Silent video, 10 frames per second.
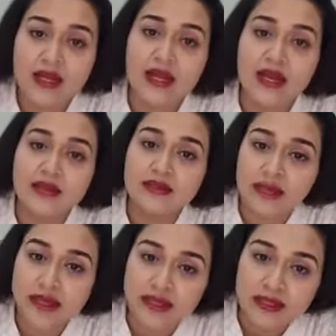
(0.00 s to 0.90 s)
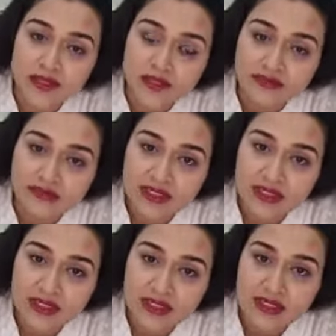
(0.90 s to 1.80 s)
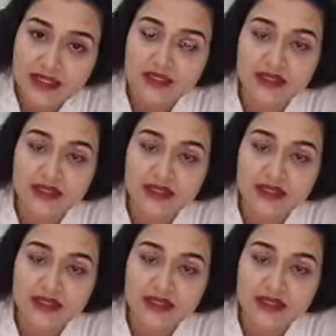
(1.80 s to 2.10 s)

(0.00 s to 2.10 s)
and a night cream which contains